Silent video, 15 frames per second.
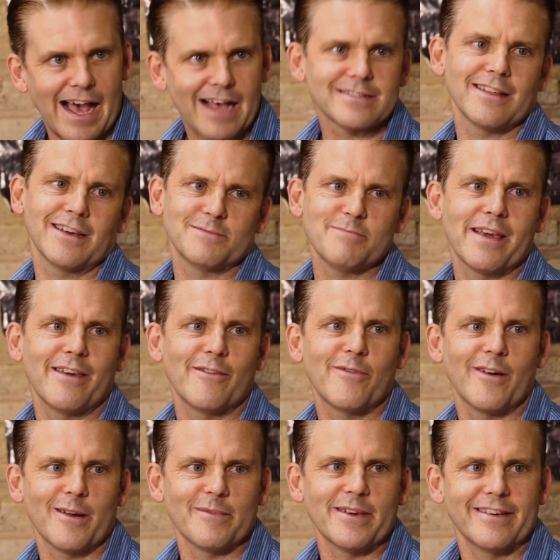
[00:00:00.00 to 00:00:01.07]
cast likes making
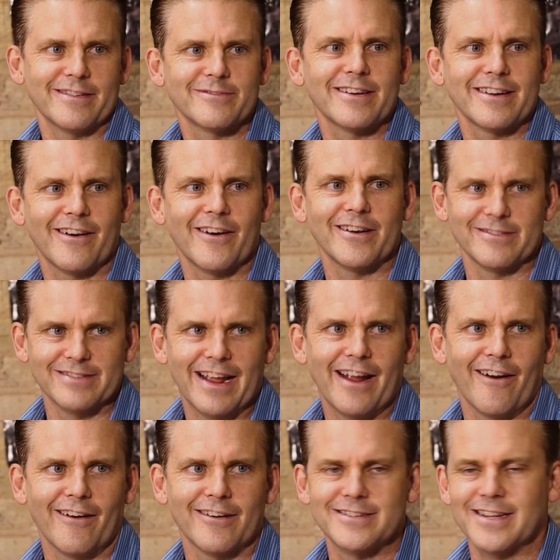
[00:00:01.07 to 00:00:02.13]
fun of me when on
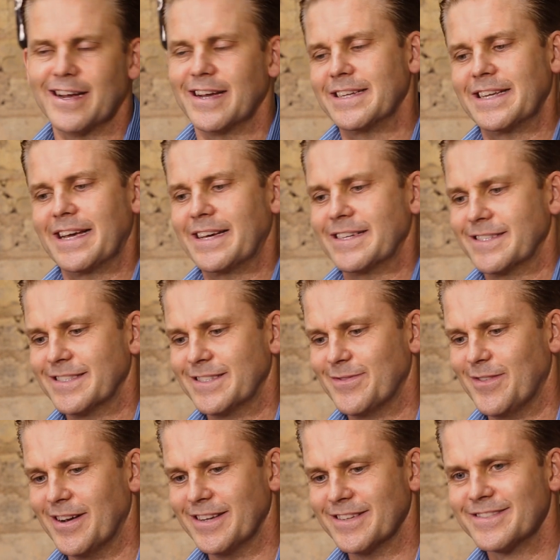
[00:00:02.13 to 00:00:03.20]
hair dyeing days.
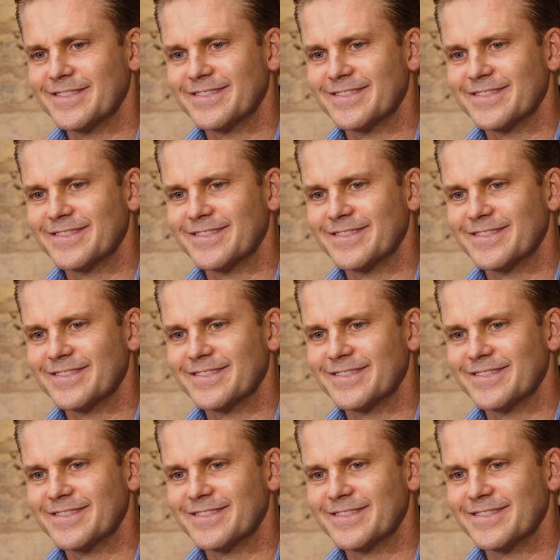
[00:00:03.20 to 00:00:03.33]
It's fine.